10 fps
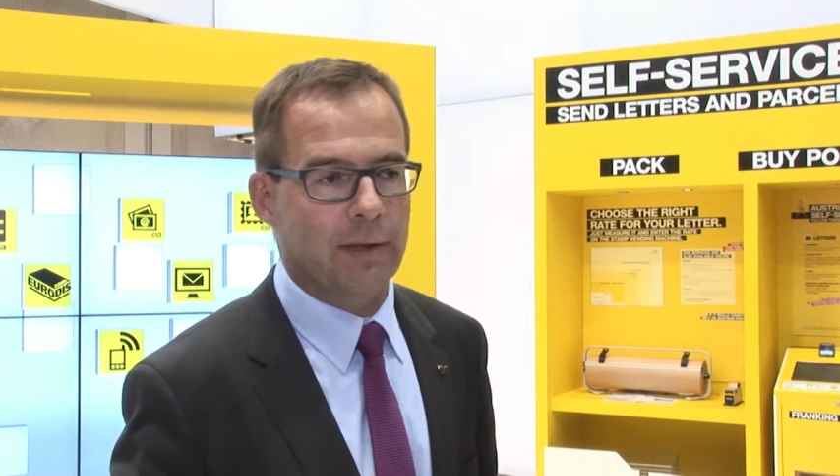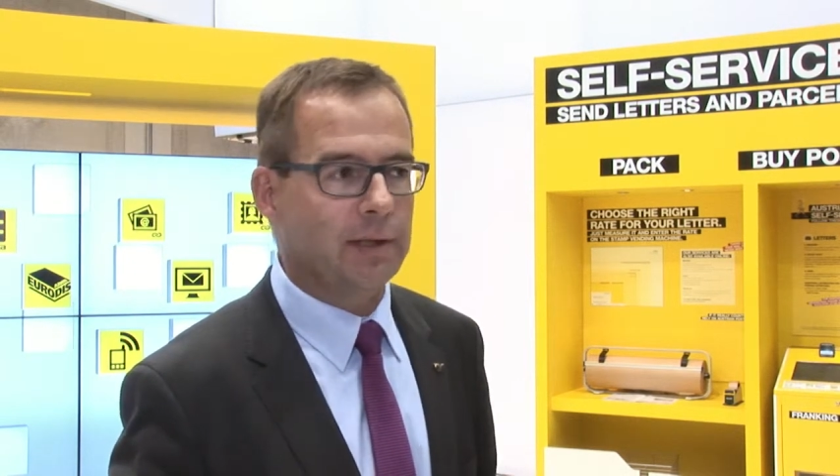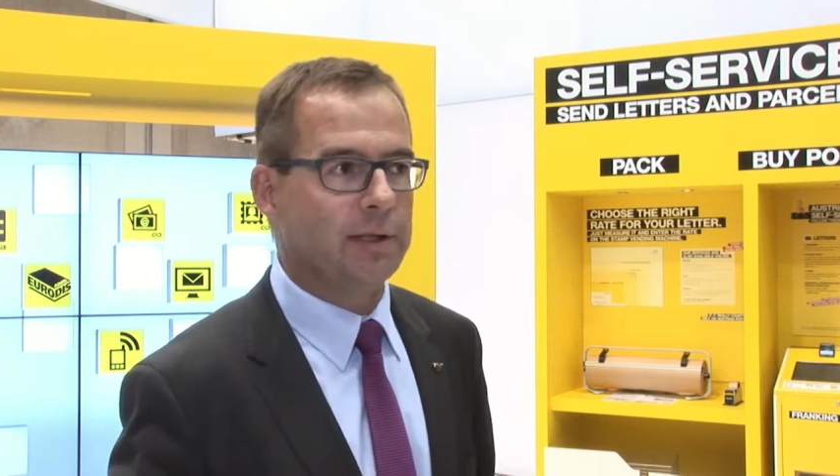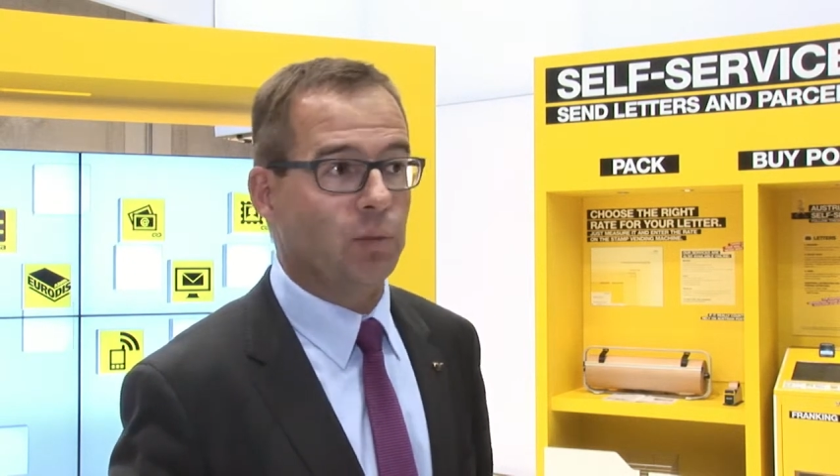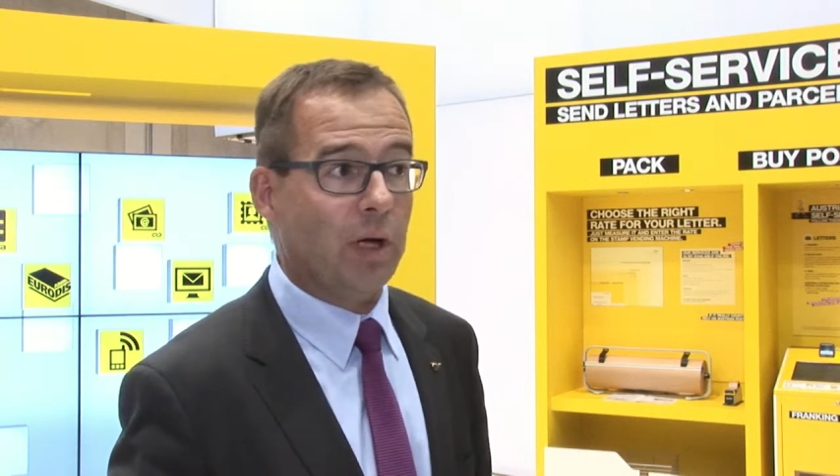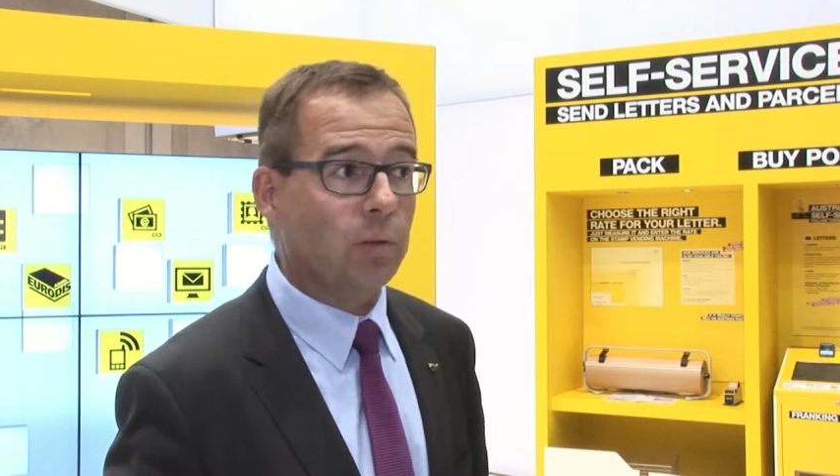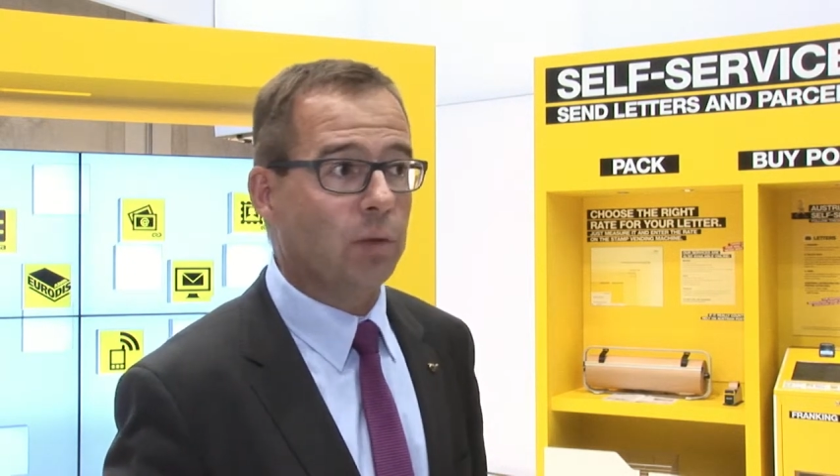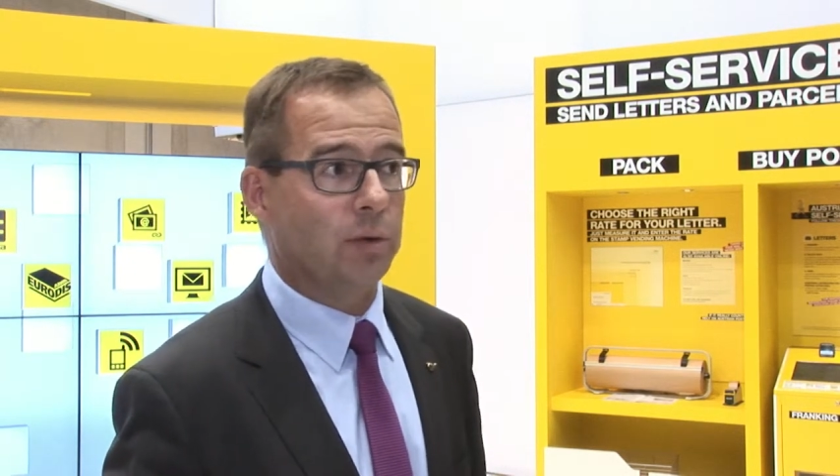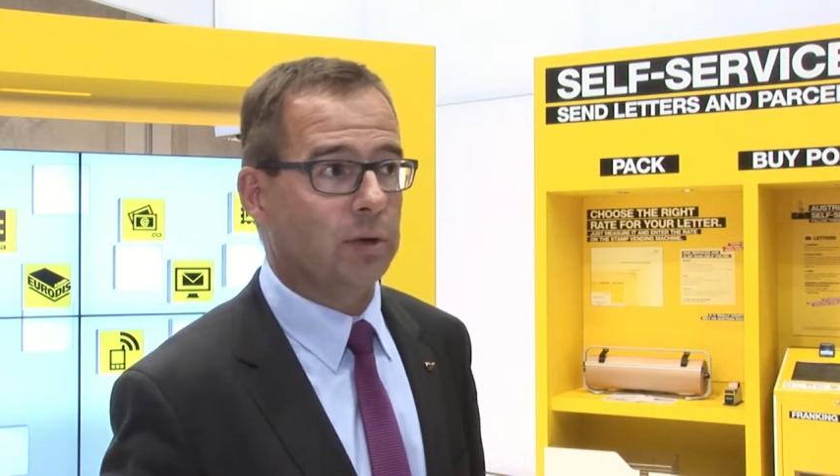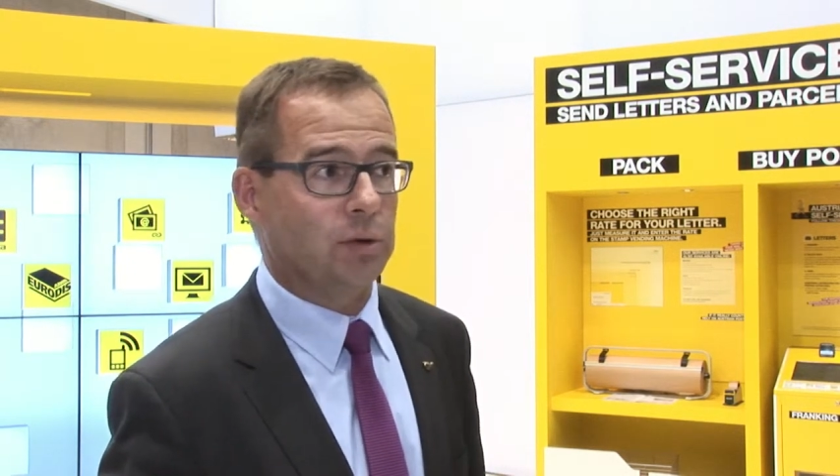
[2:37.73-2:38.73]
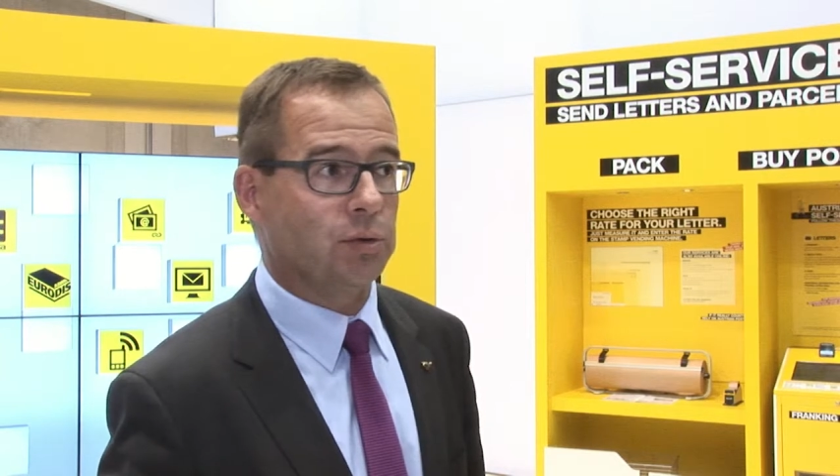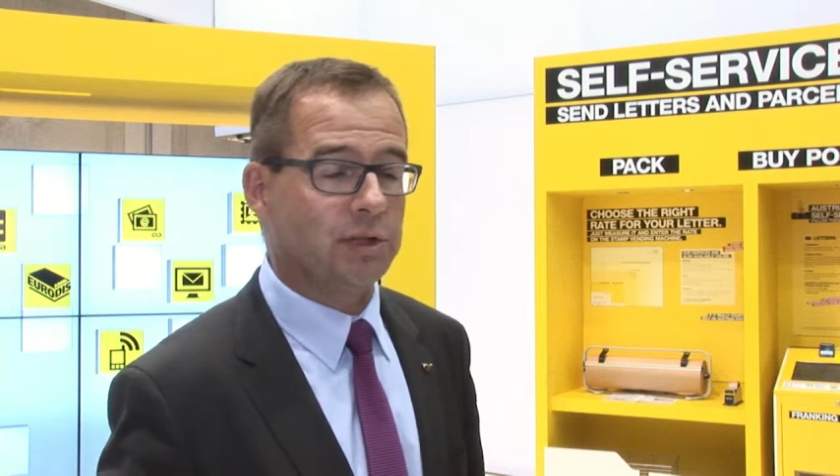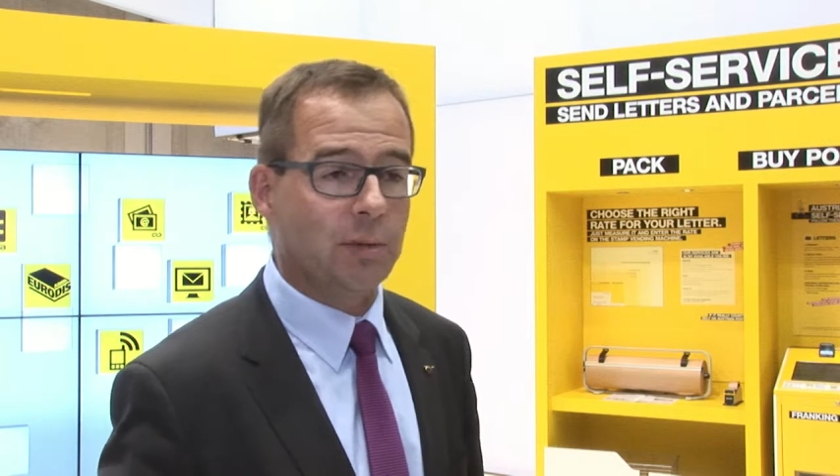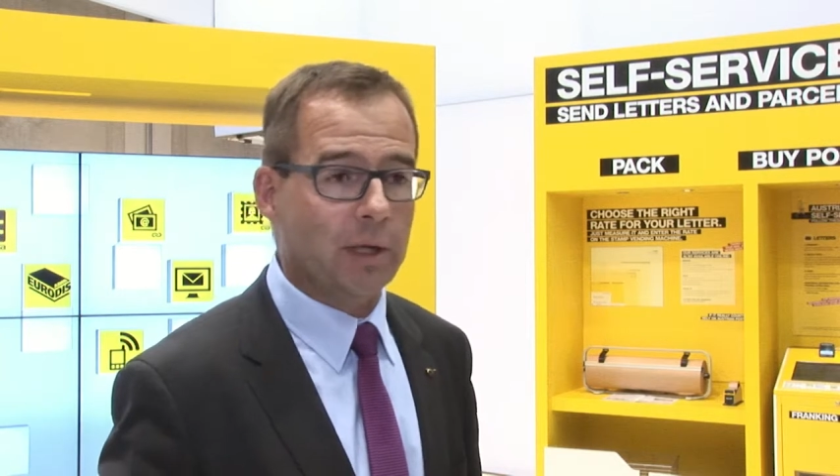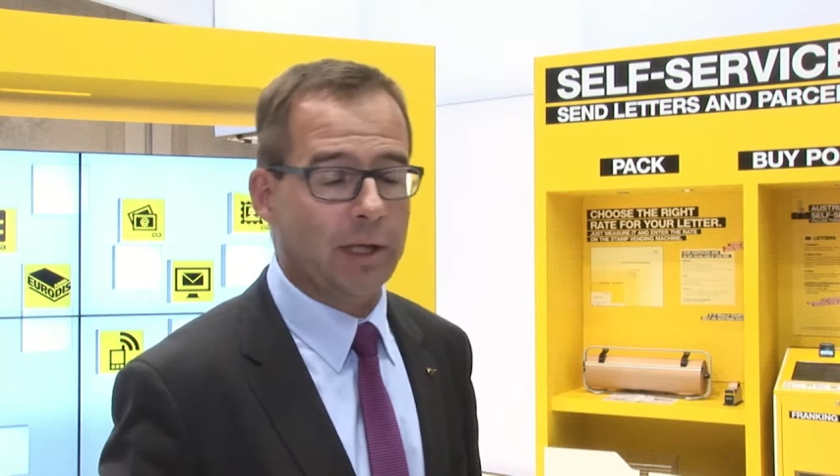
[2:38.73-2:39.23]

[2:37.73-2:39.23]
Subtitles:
And they said, well, we will do similar.